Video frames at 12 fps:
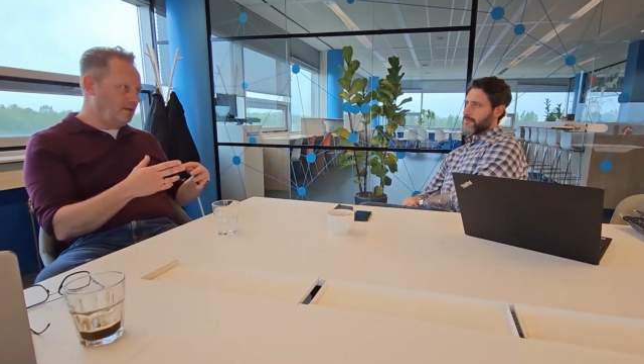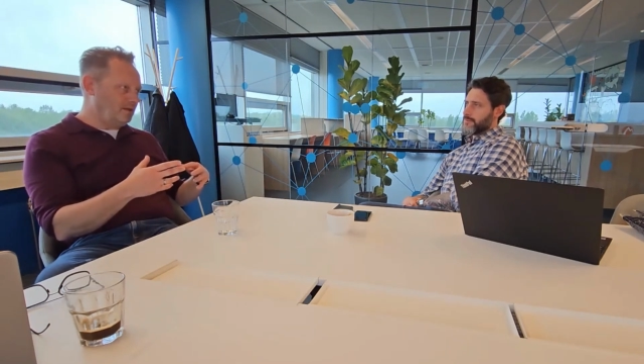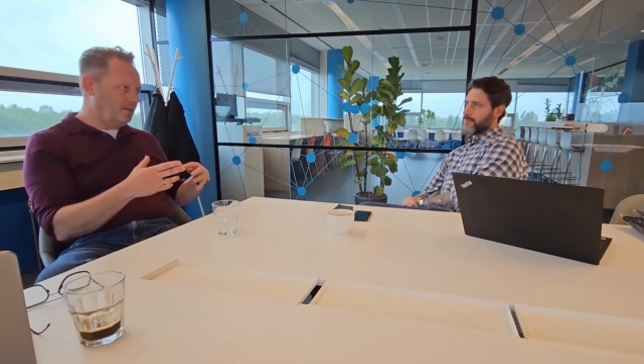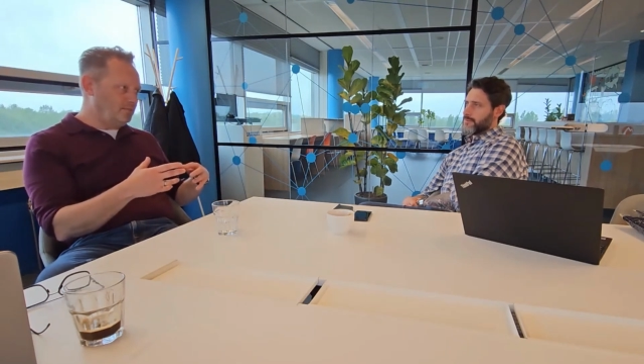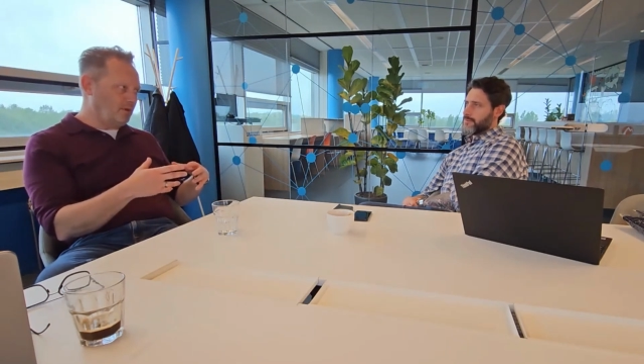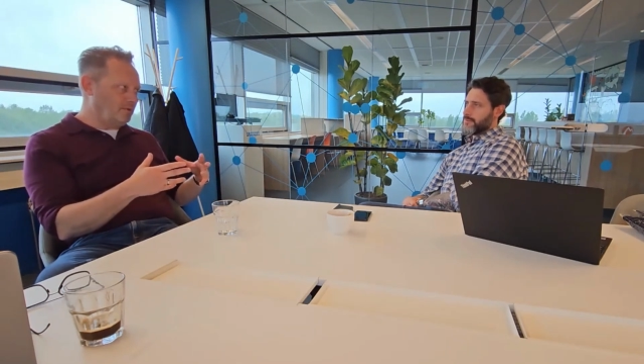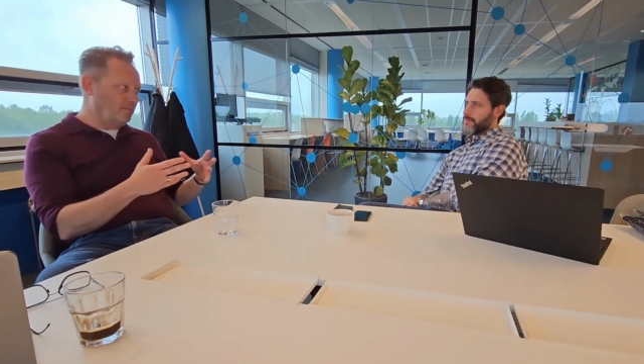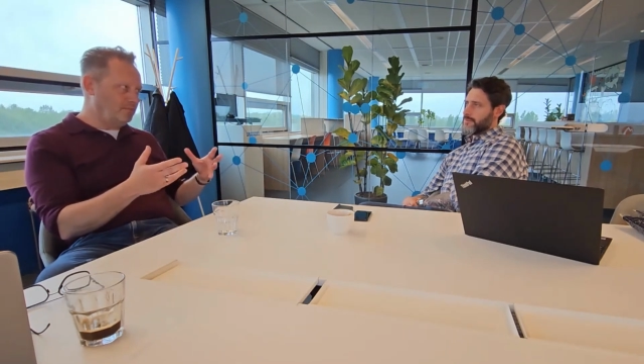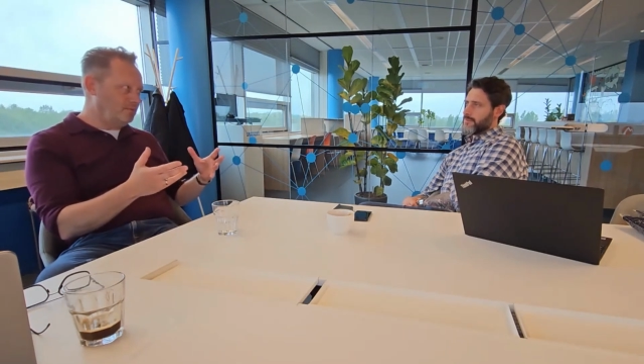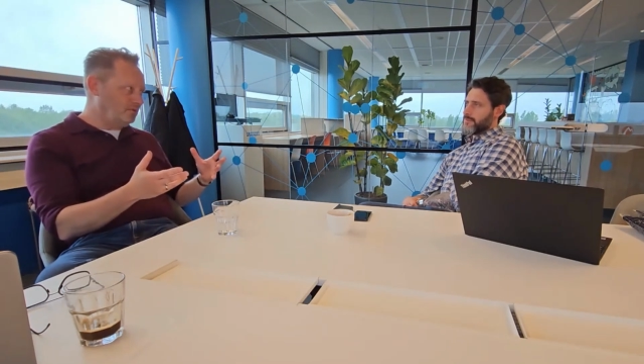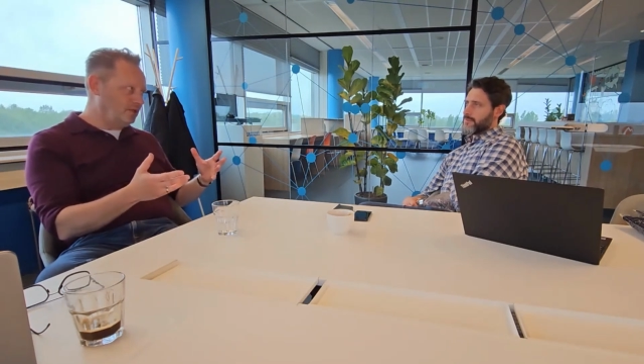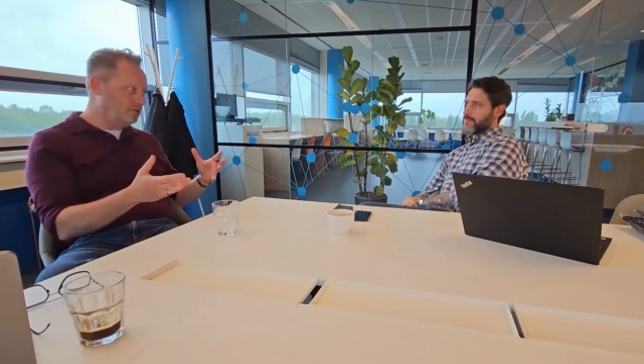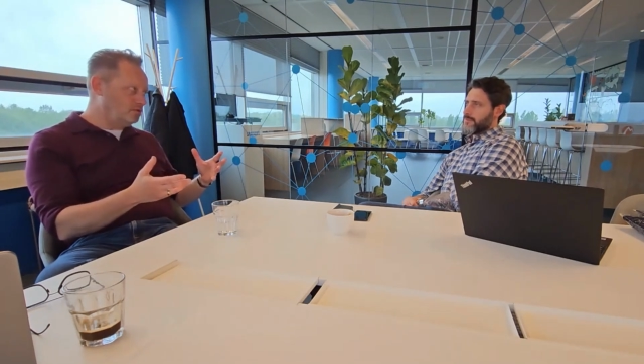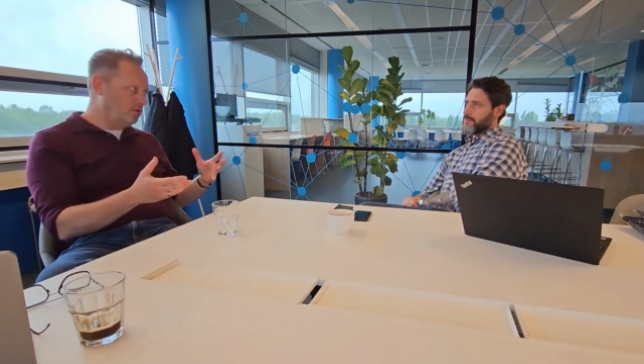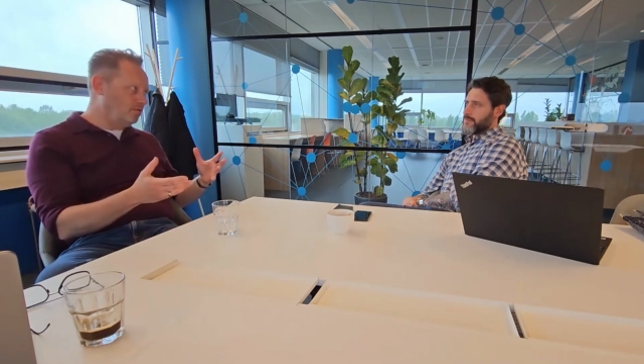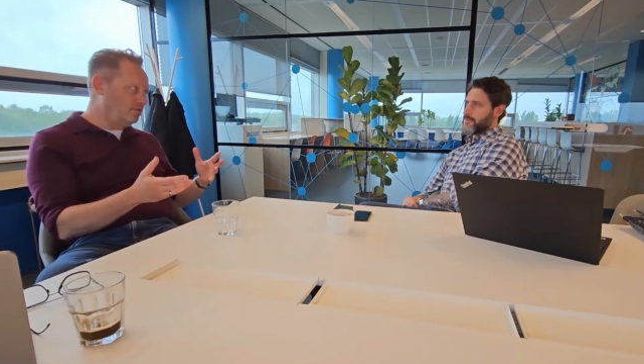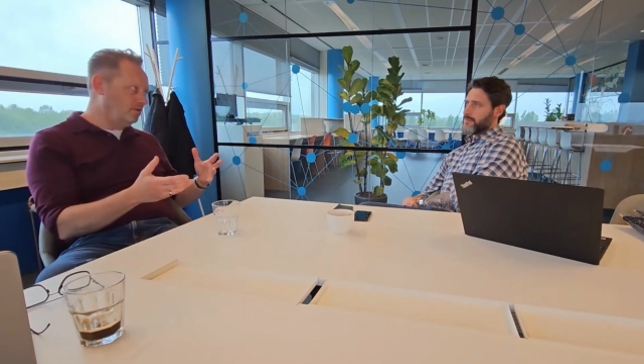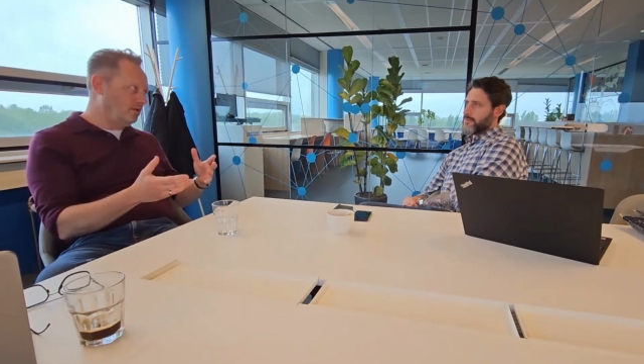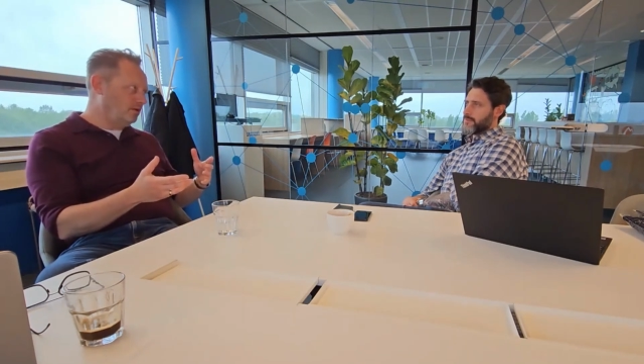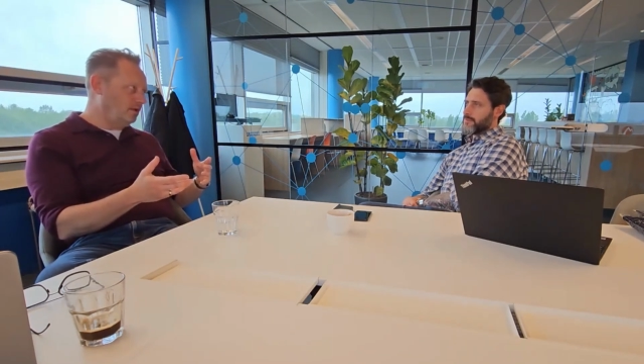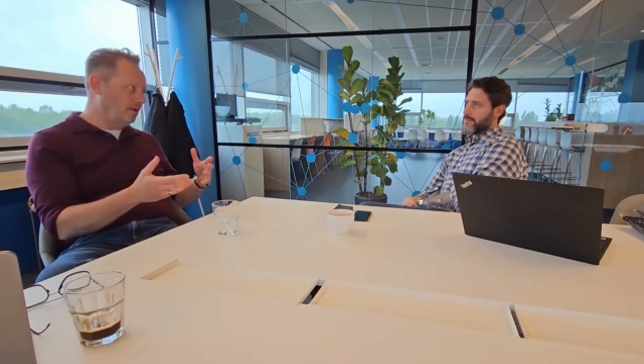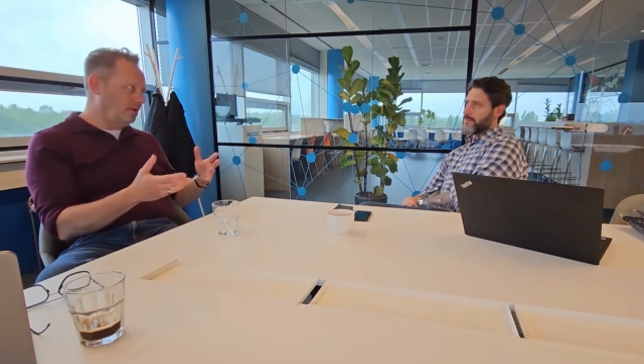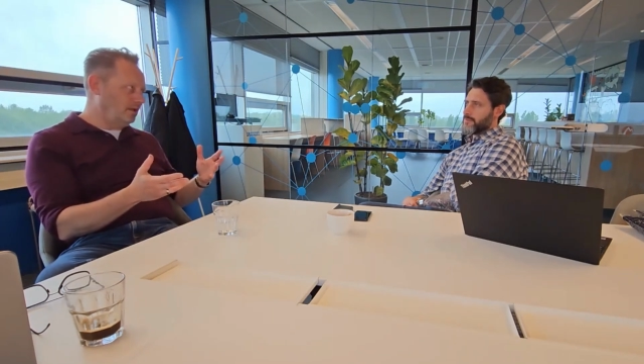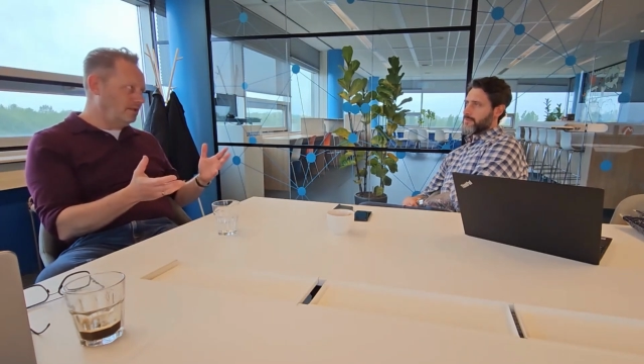a problem you can solve in
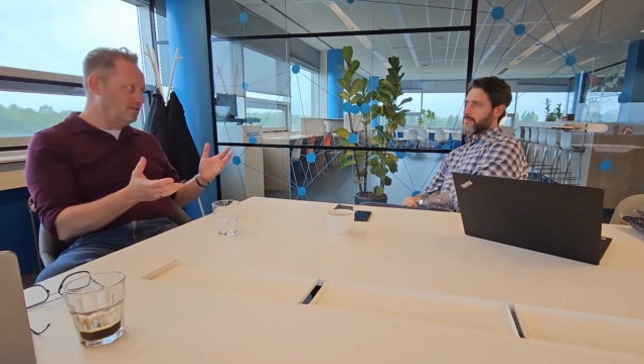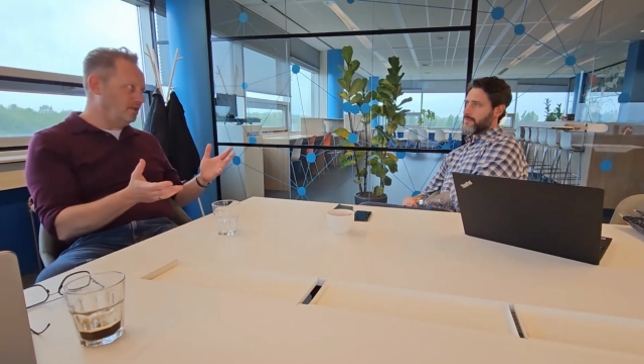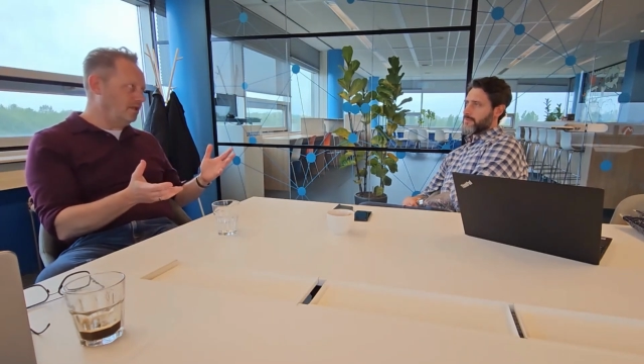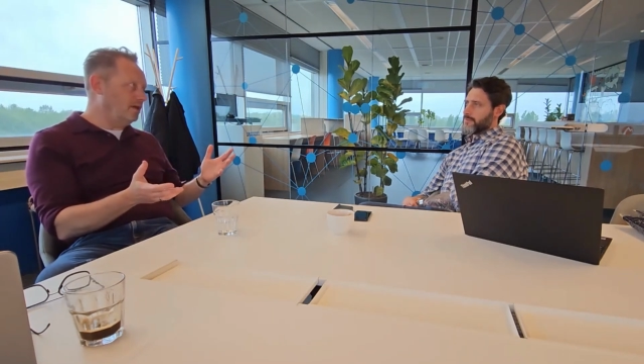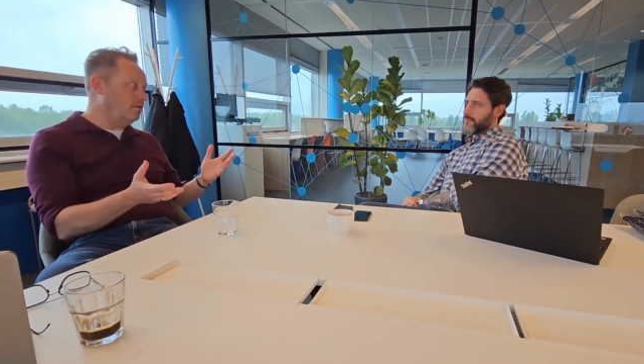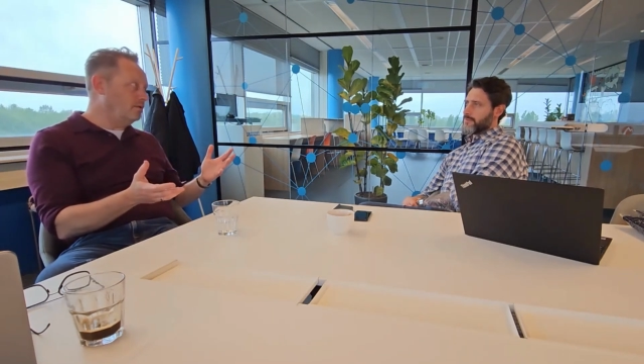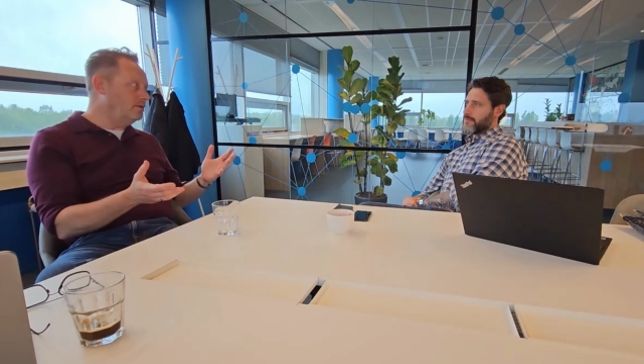less than an hour.